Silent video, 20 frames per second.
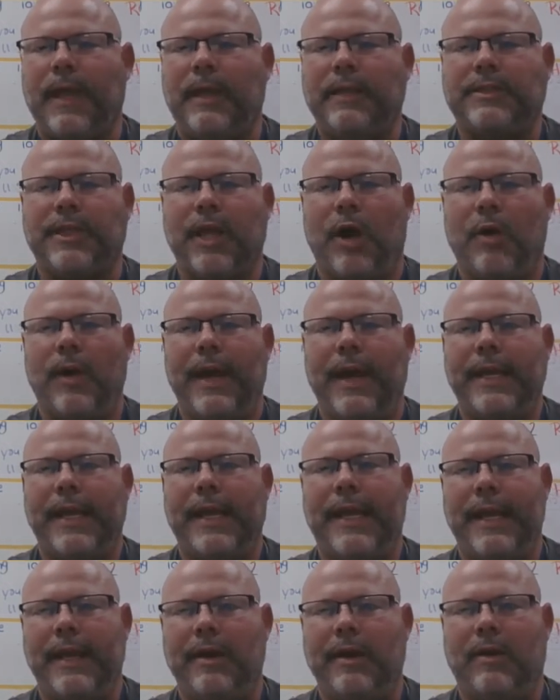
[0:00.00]
So in
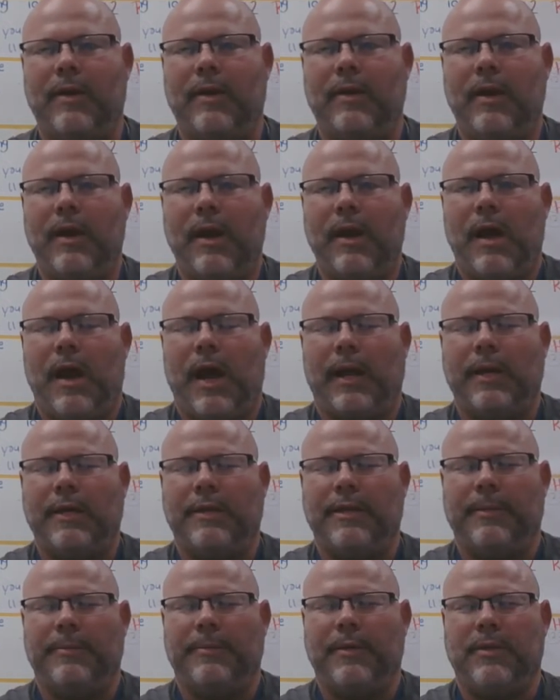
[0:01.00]
here, on a
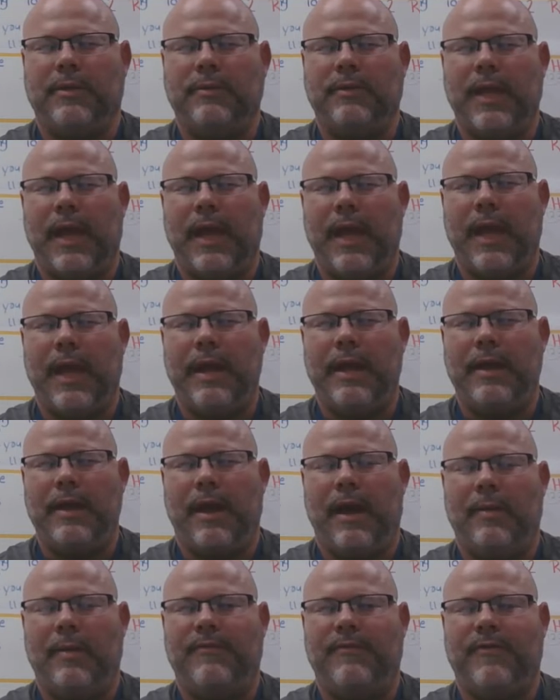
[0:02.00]
typical day,
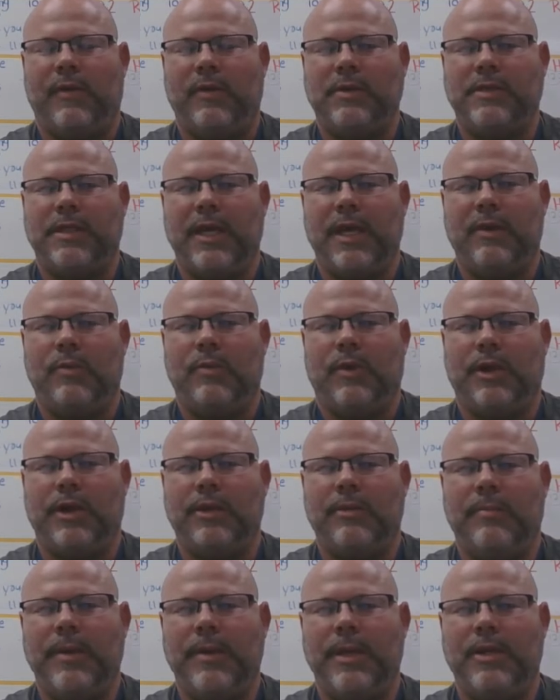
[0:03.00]
first thing we're
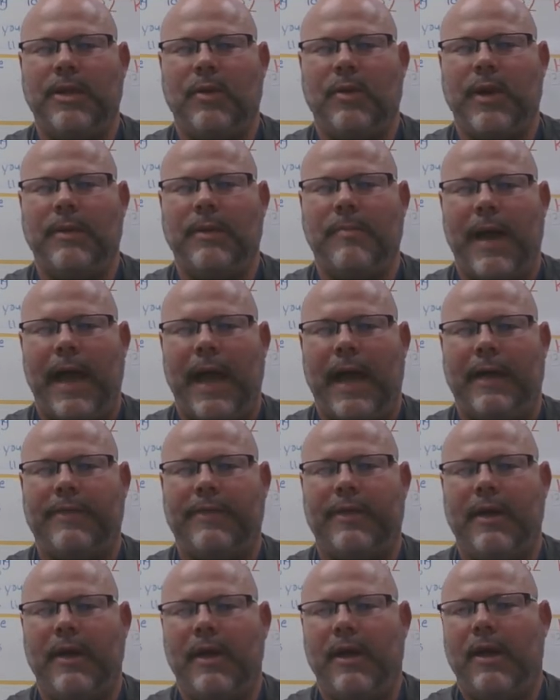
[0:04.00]
going to be doing
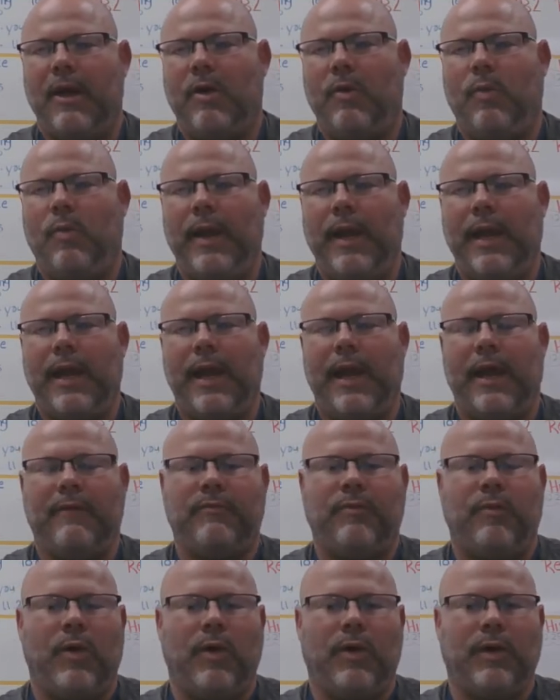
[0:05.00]
math. We have
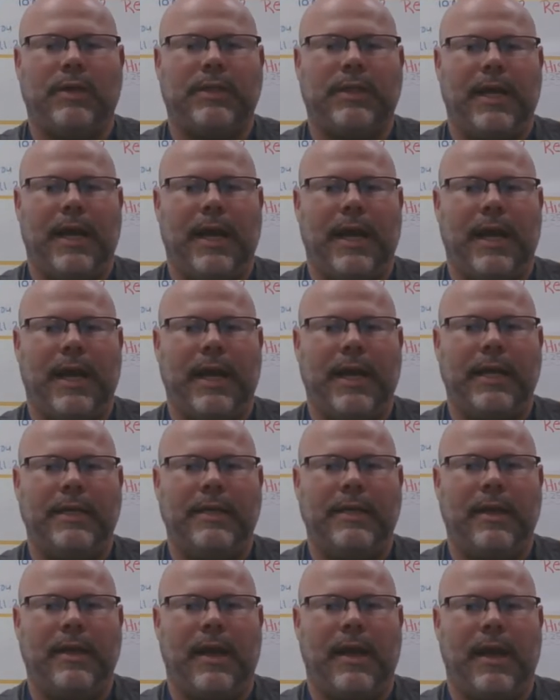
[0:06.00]
worked
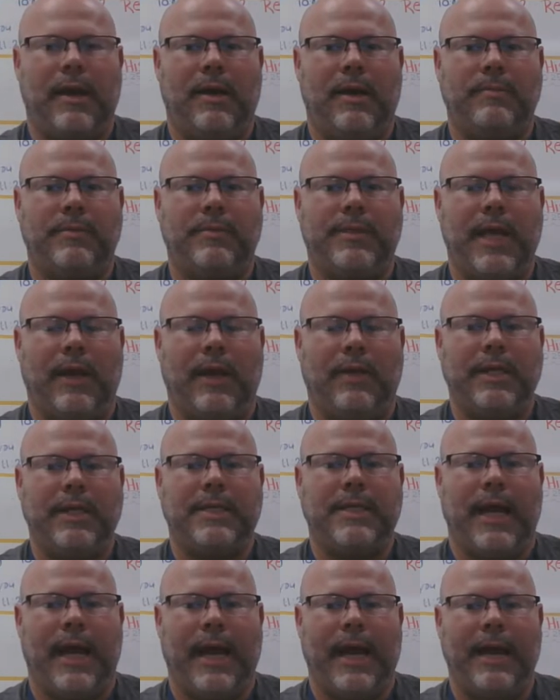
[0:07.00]
on telling
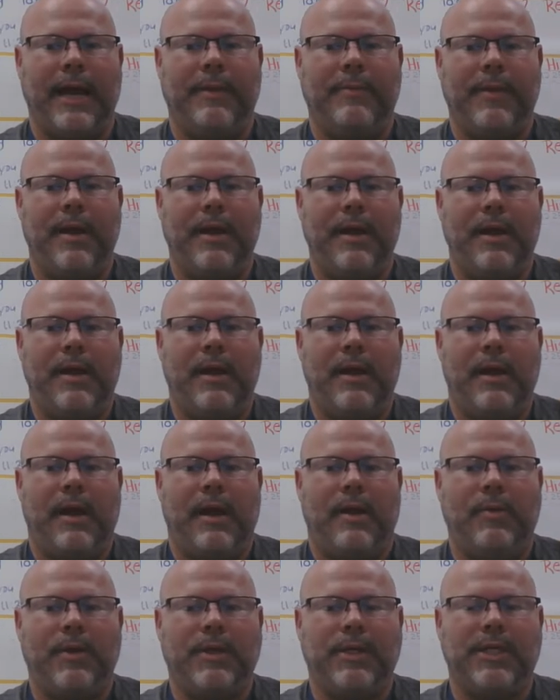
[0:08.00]
time.
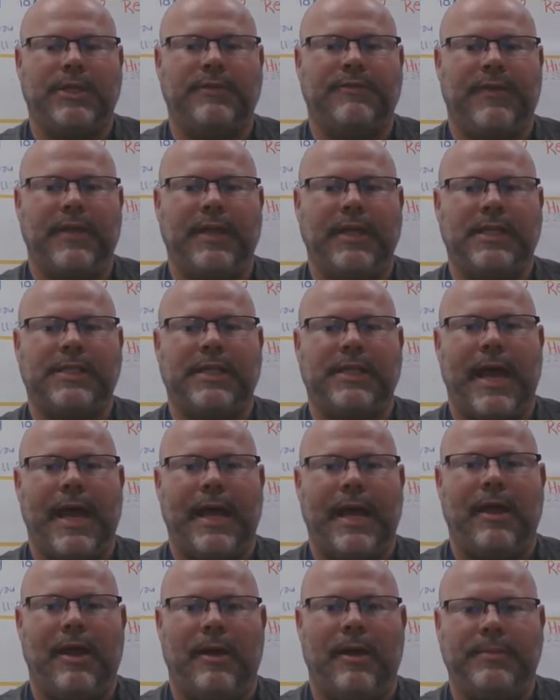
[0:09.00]
We just finished
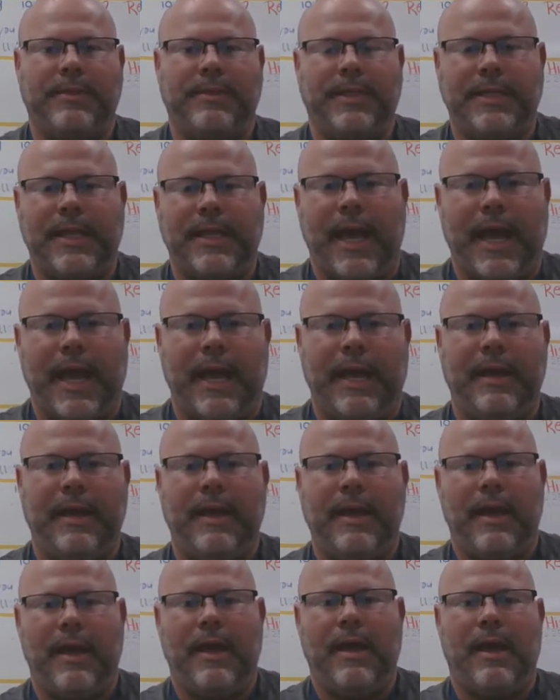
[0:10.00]
that up today,
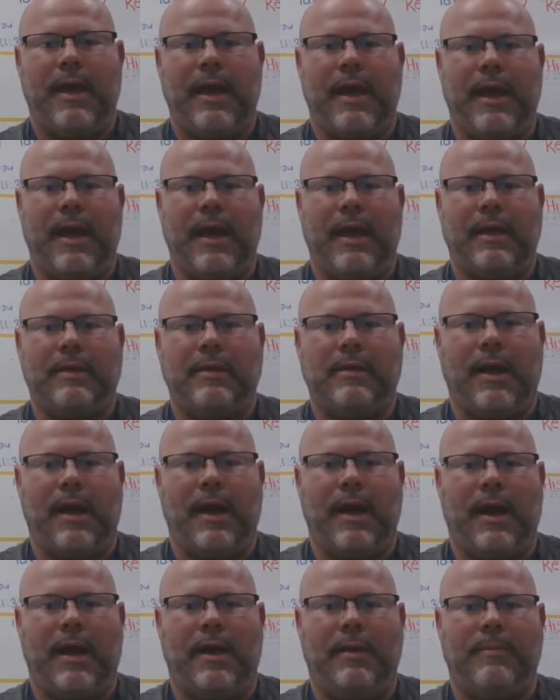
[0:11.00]
and
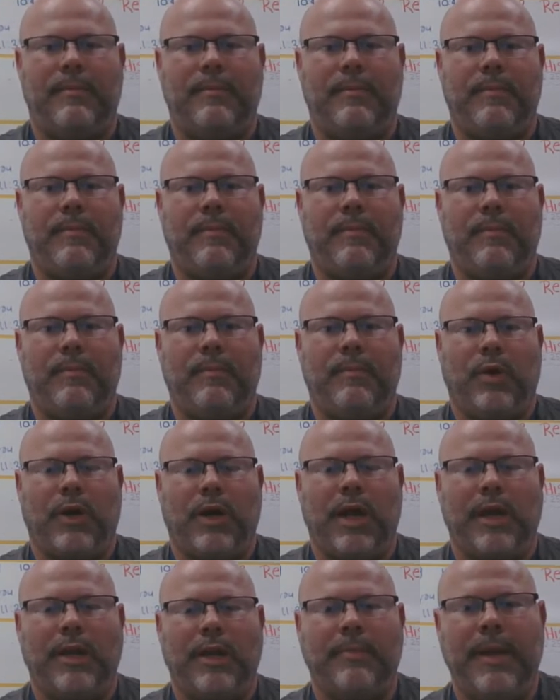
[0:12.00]
we're
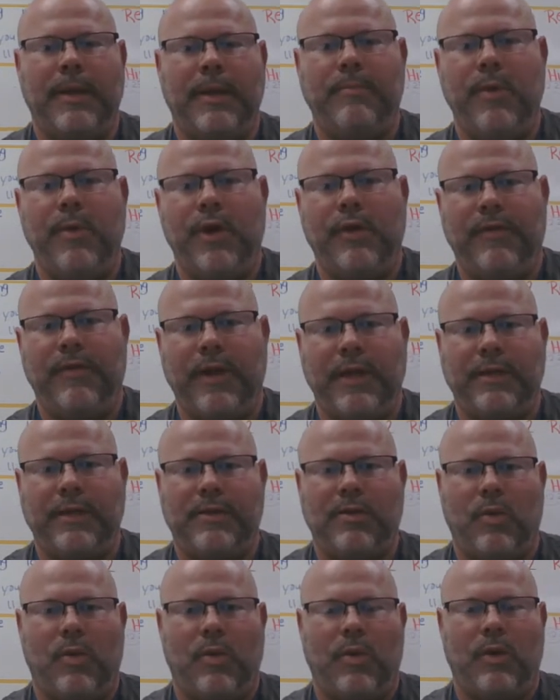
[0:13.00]
going to be moving
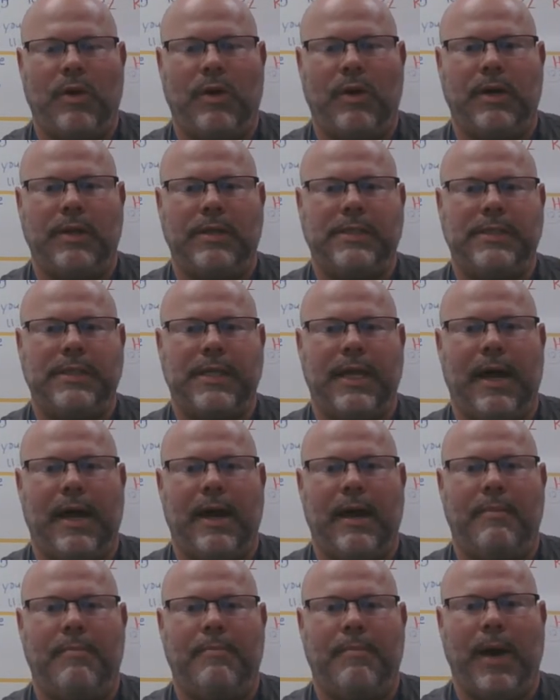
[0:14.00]
towards
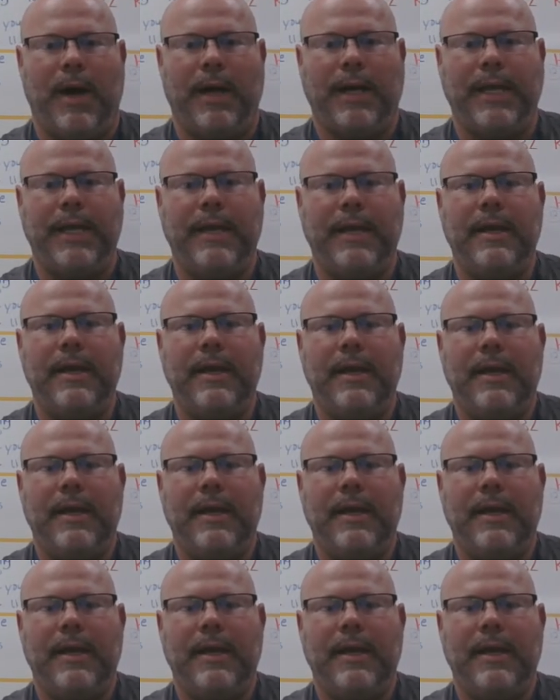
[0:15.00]
money.